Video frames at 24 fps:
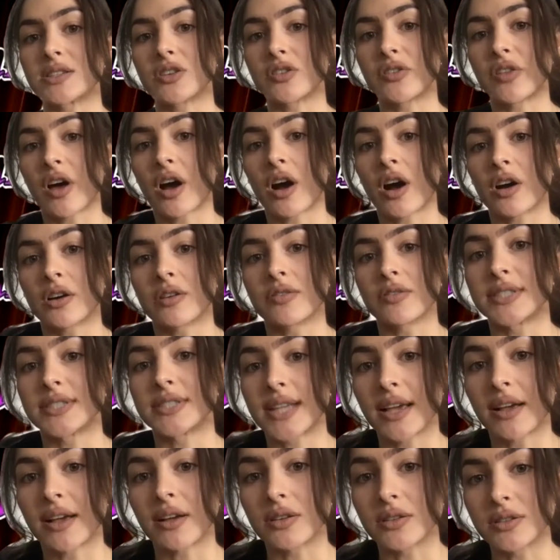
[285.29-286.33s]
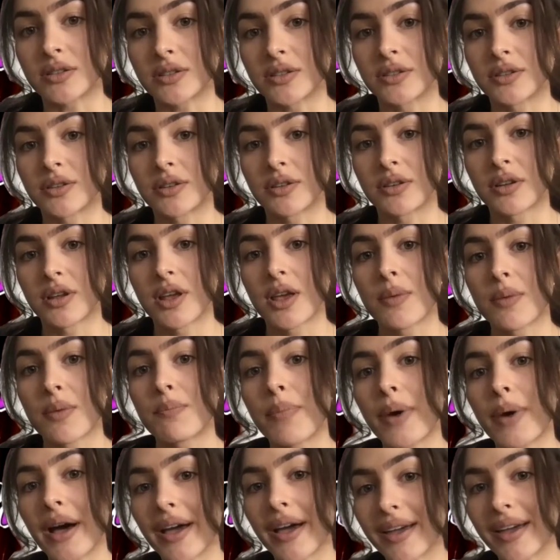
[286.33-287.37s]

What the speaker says: the art of sales, but